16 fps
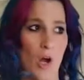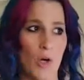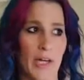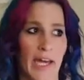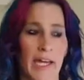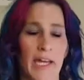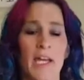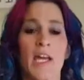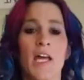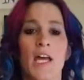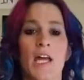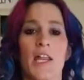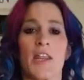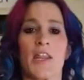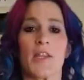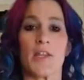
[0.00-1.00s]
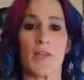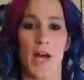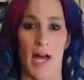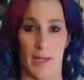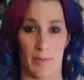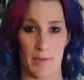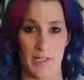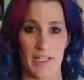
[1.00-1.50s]
Okay,
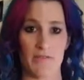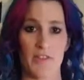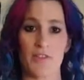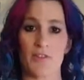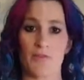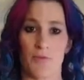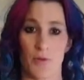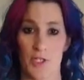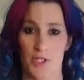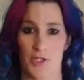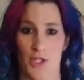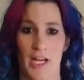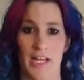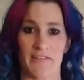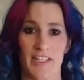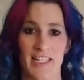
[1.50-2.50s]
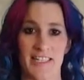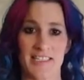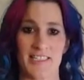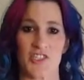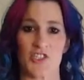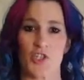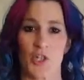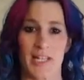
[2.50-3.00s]
I believe that the force driving
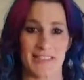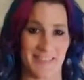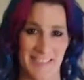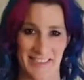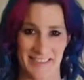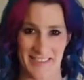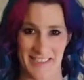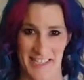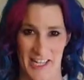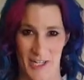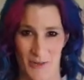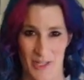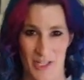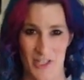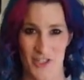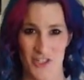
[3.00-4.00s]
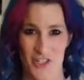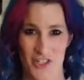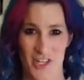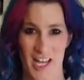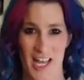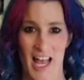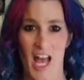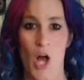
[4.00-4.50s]
us transcends language.
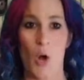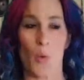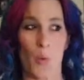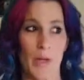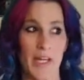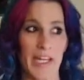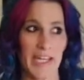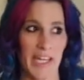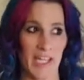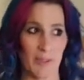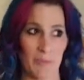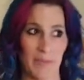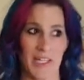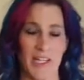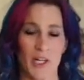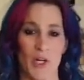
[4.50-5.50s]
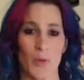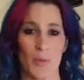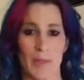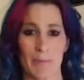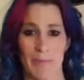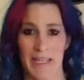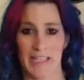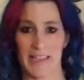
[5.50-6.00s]
We came here,
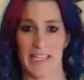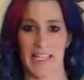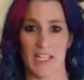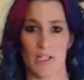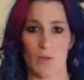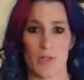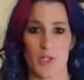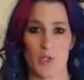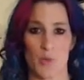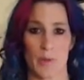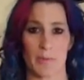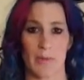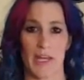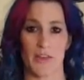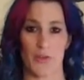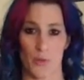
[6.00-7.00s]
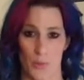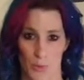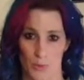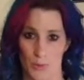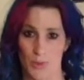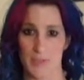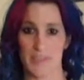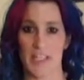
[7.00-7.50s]
we made language, we made the
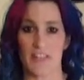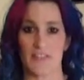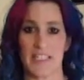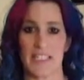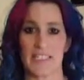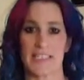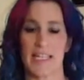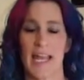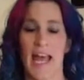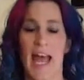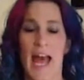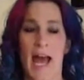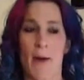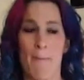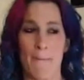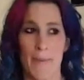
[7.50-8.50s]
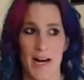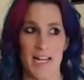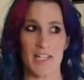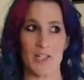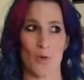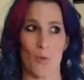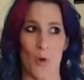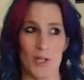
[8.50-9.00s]
rules of it,
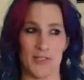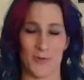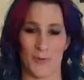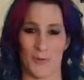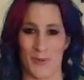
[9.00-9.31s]
but what's